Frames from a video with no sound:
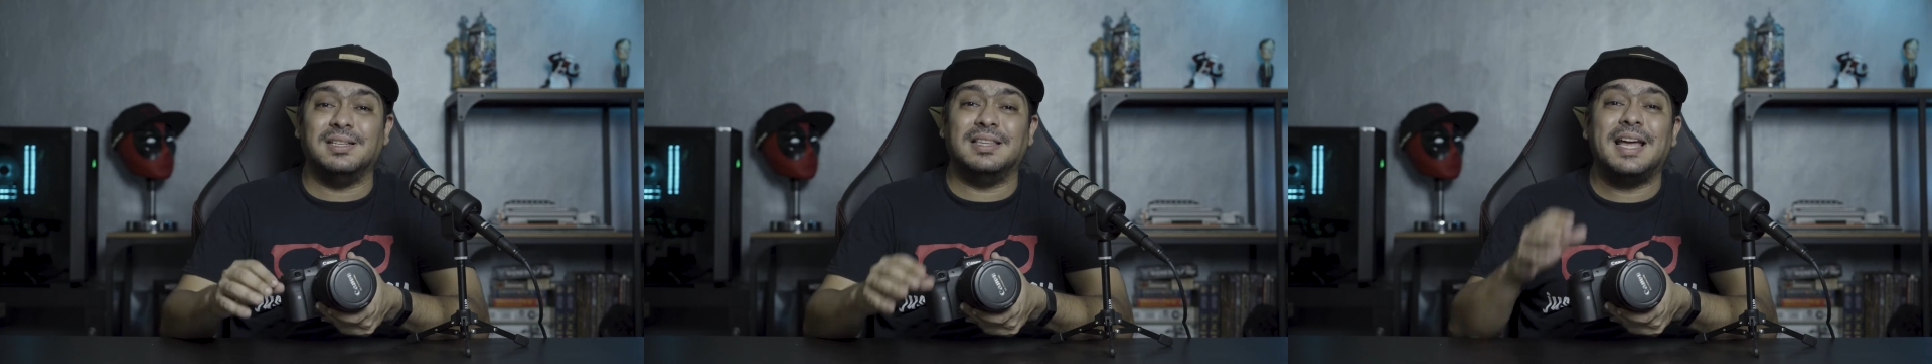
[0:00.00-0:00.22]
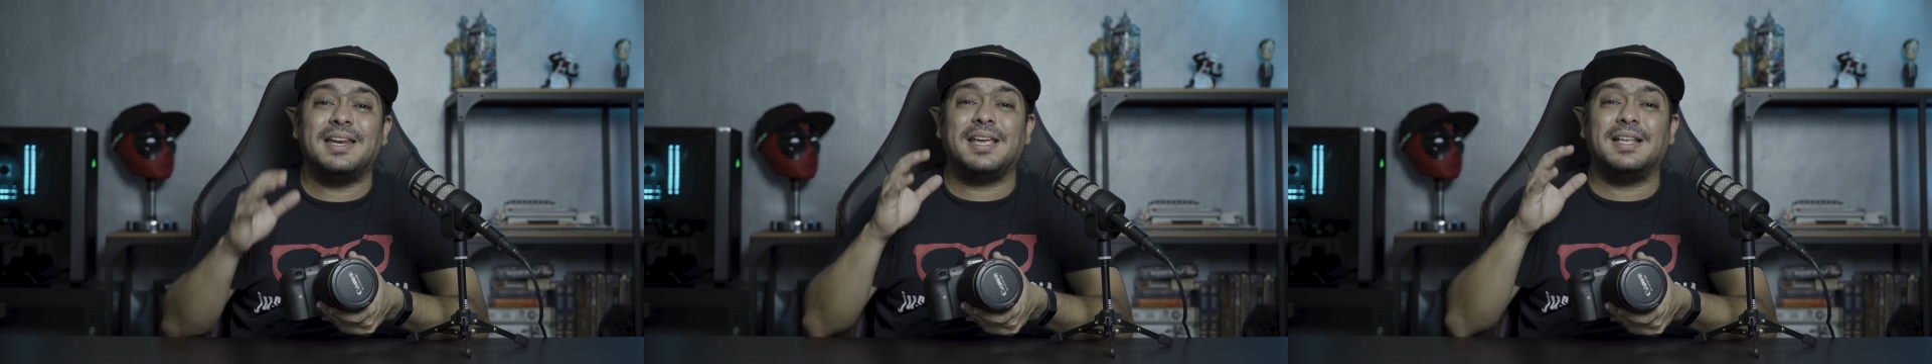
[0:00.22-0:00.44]

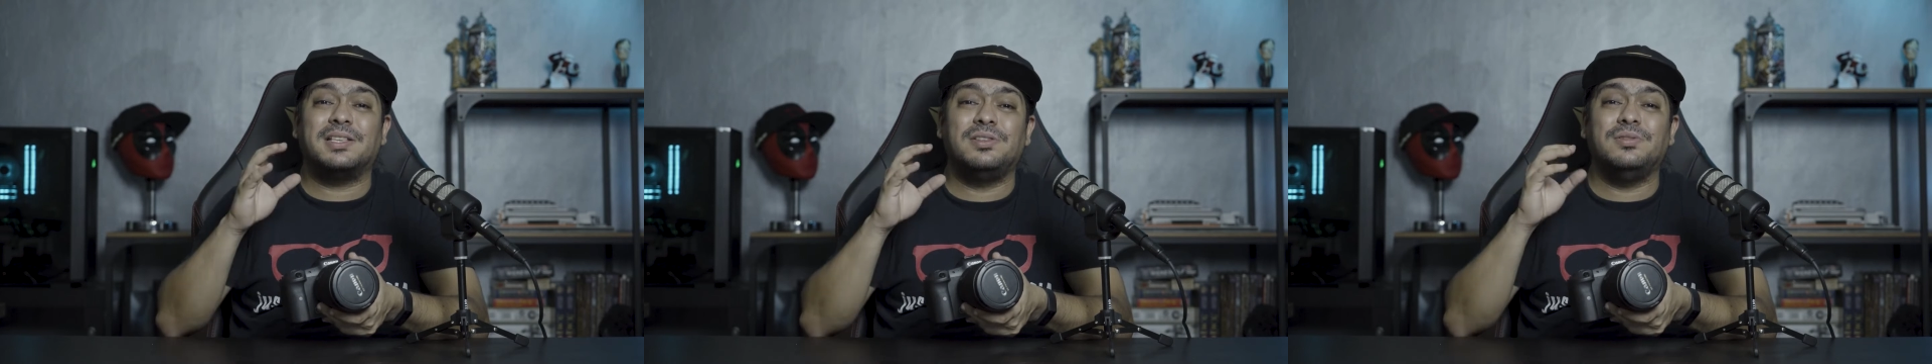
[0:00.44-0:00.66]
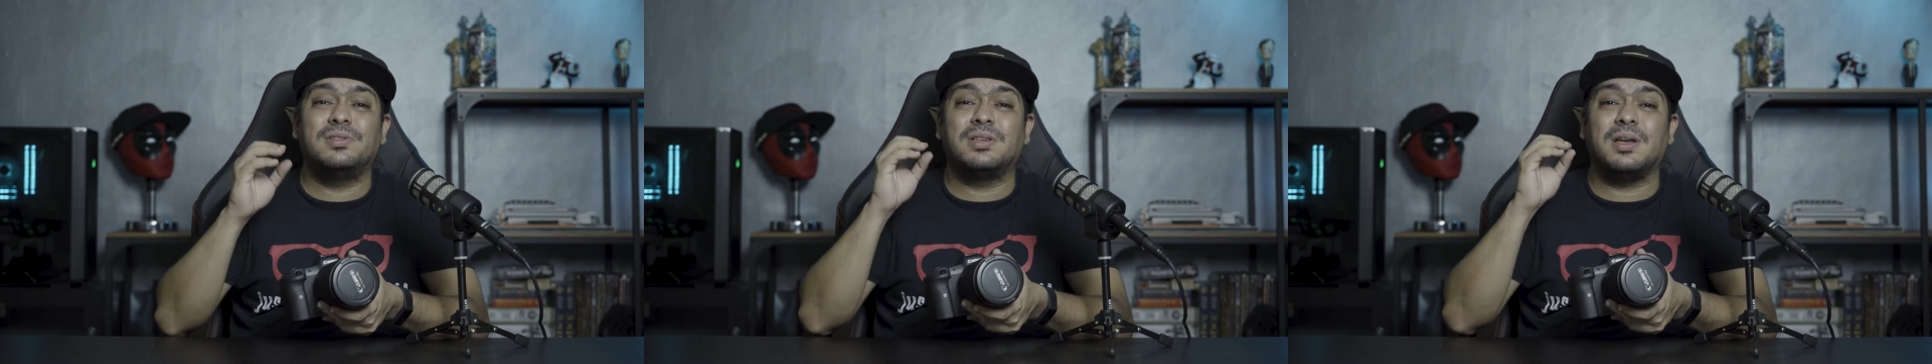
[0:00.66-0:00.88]
That gets
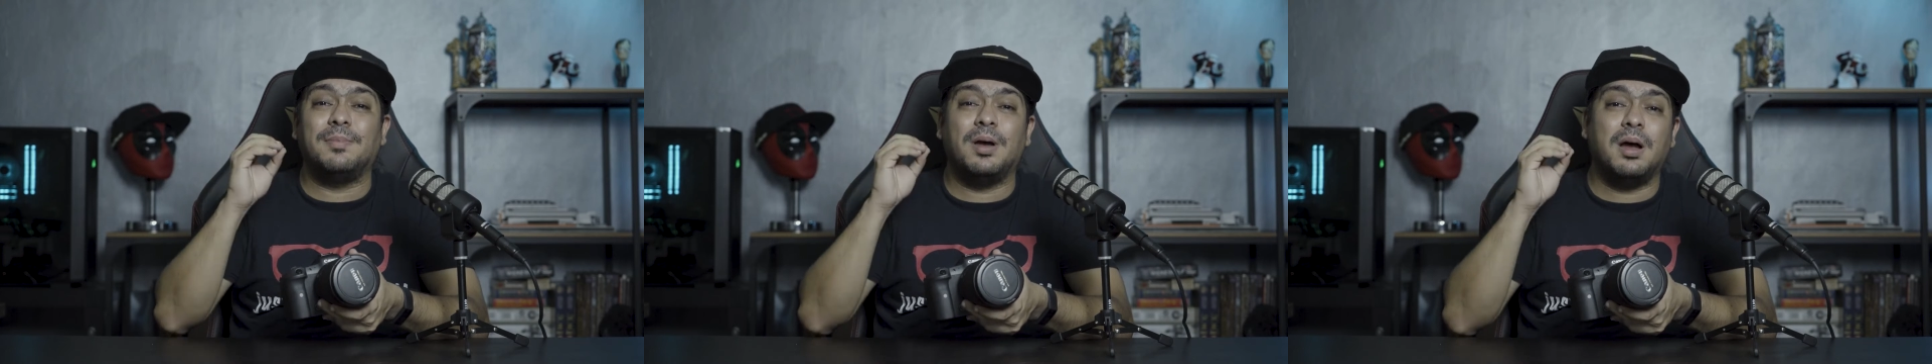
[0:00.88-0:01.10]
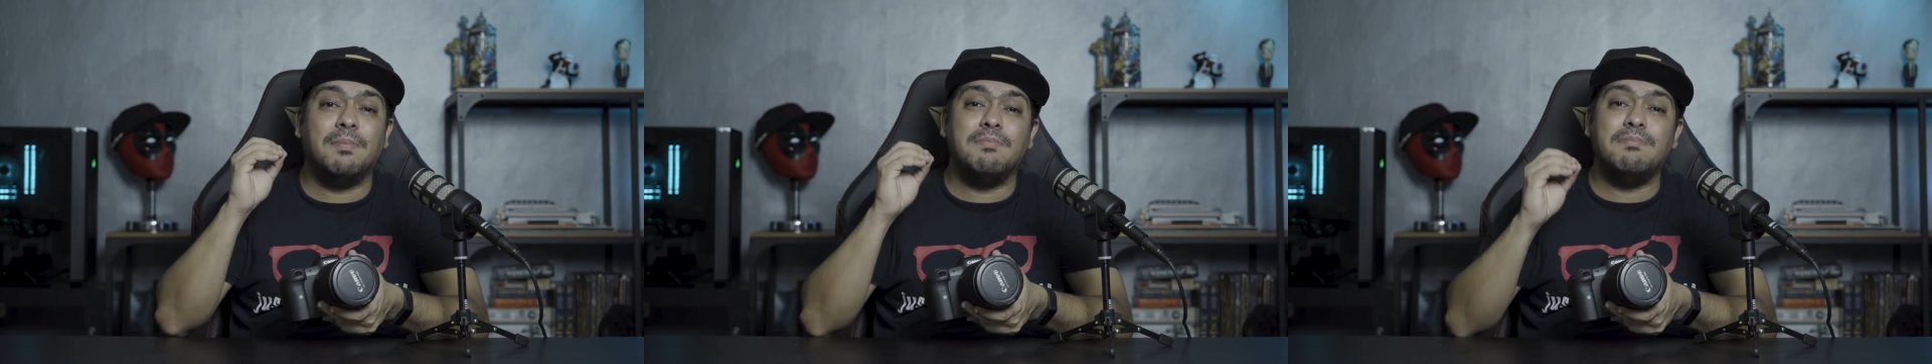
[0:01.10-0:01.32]
you some
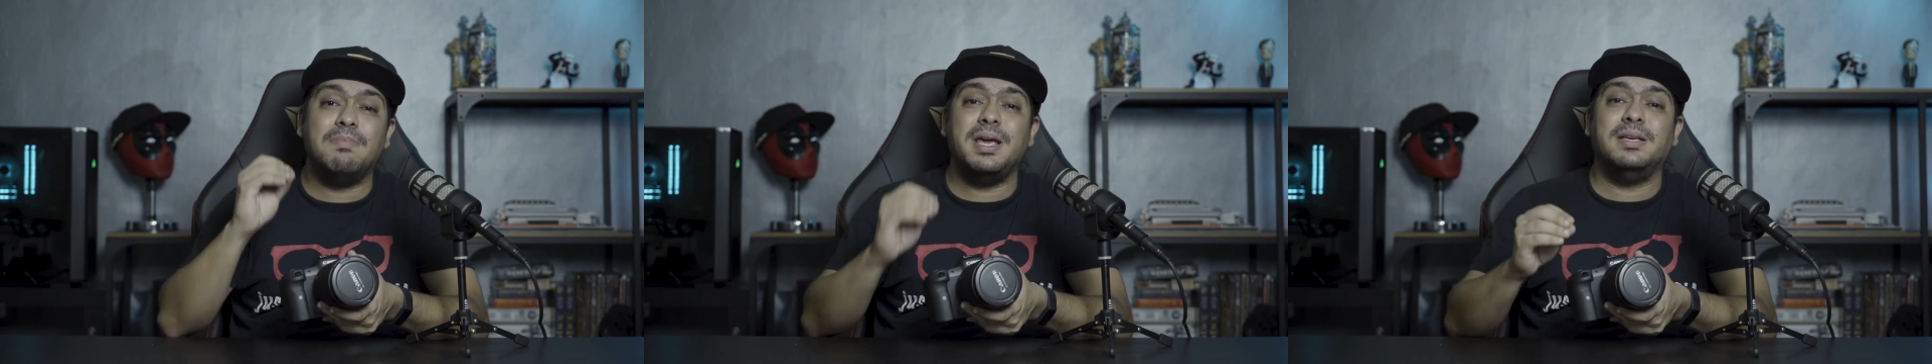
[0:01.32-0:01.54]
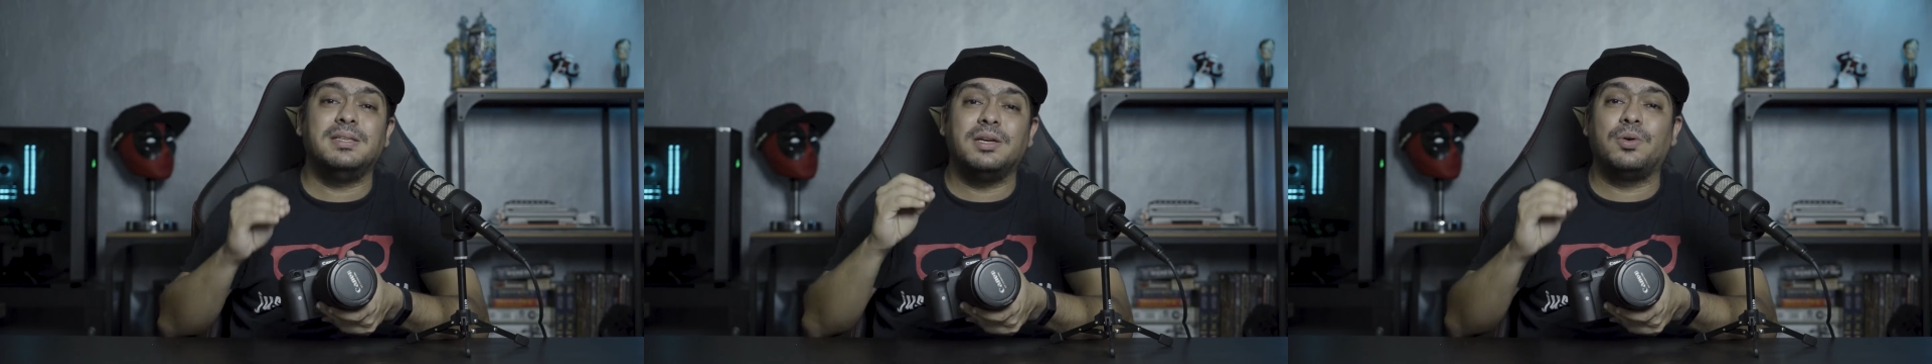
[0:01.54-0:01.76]

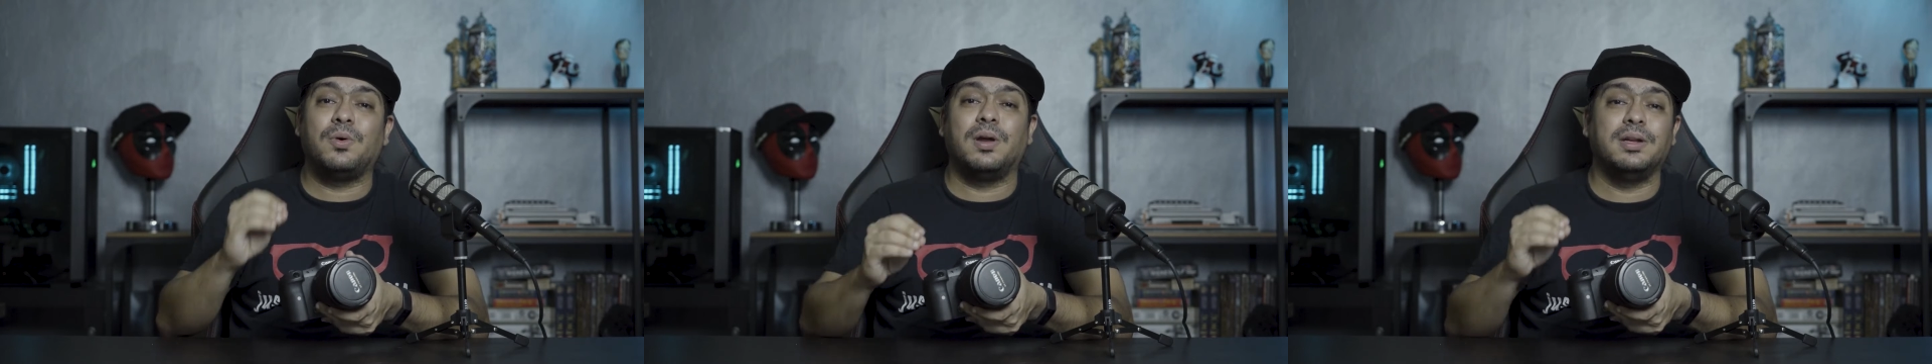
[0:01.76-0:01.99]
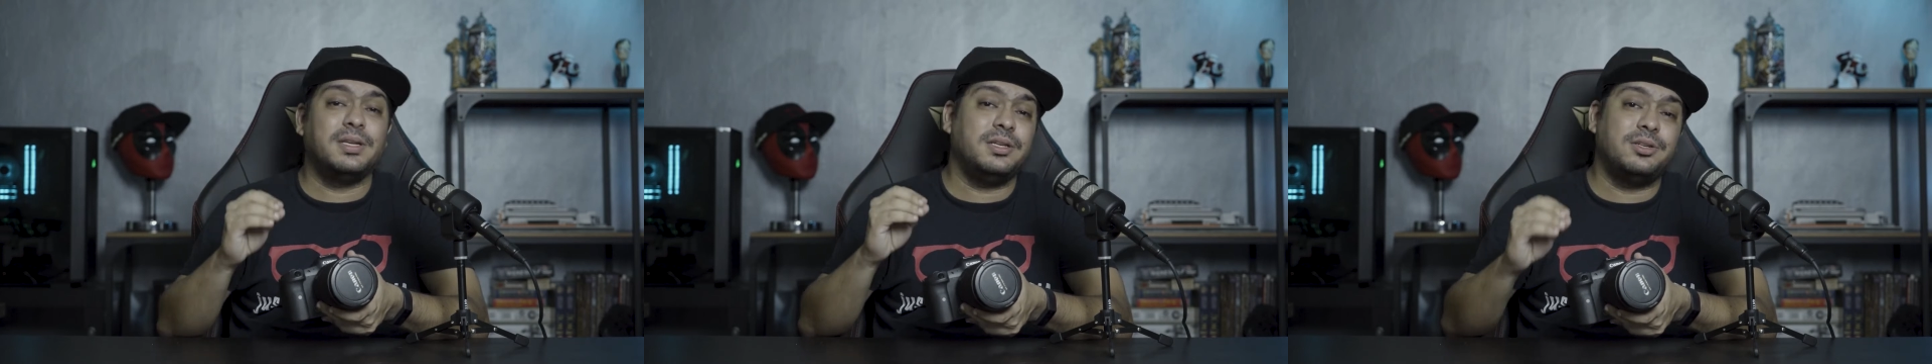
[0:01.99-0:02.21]
amazing
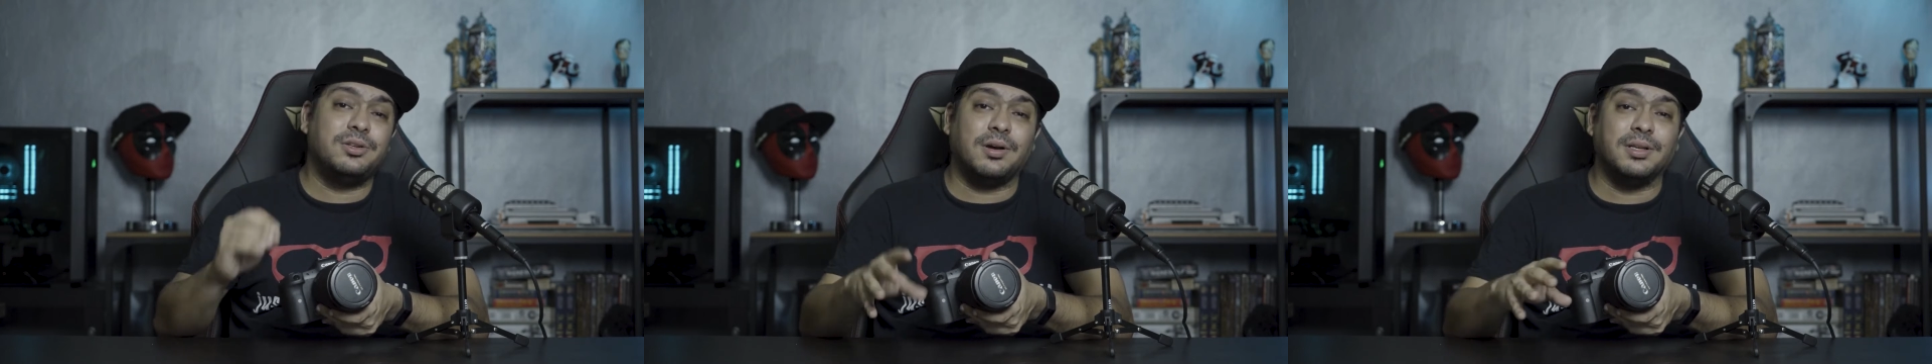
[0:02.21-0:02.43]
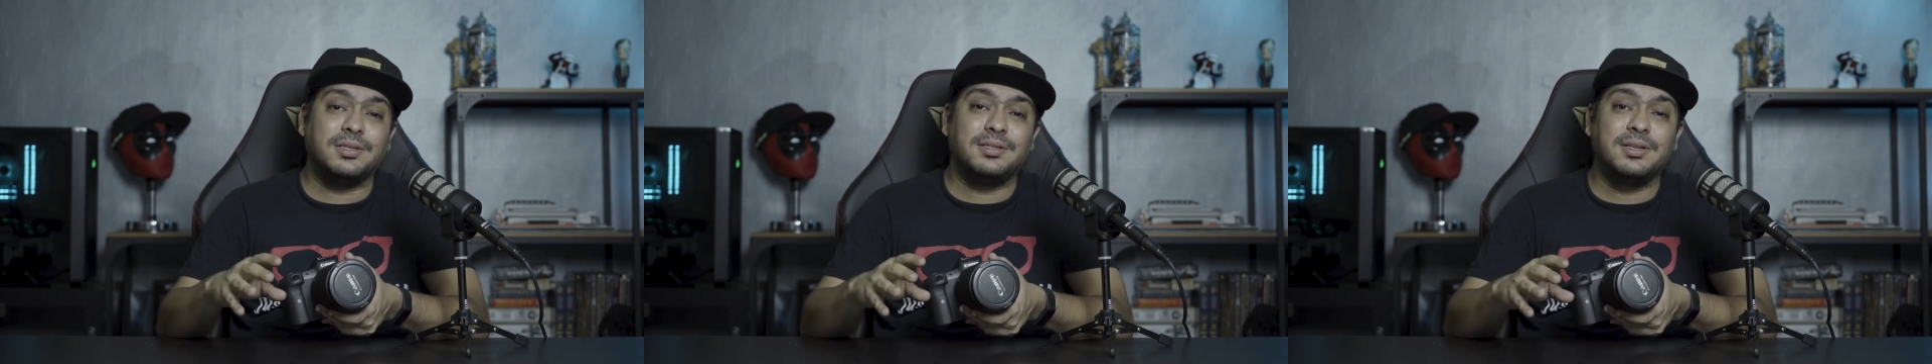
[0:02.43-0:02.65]
quality
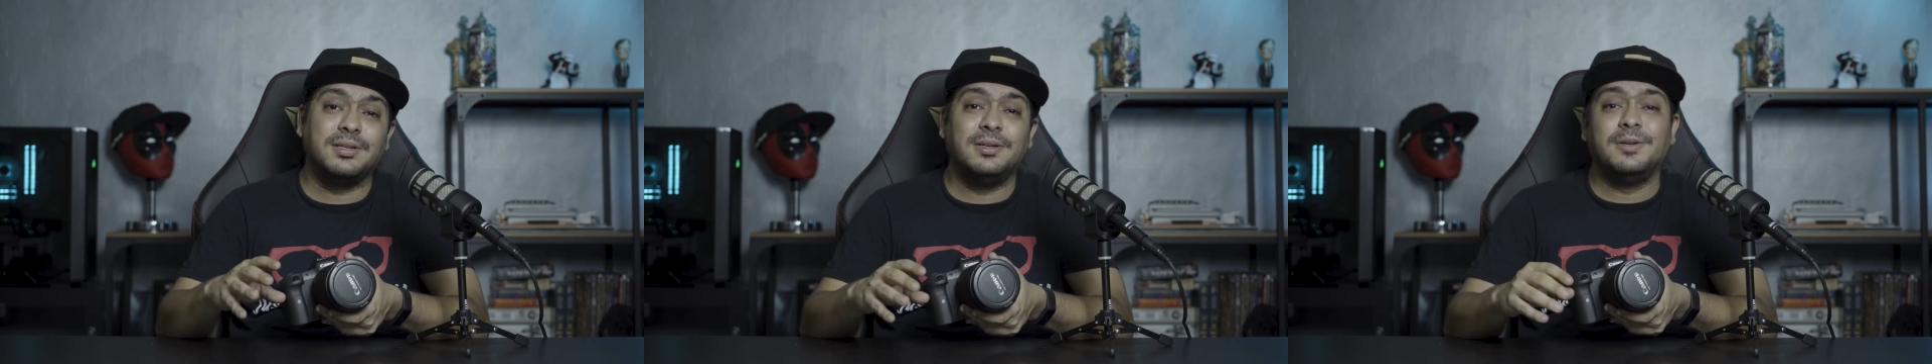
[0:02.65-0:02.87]
shots.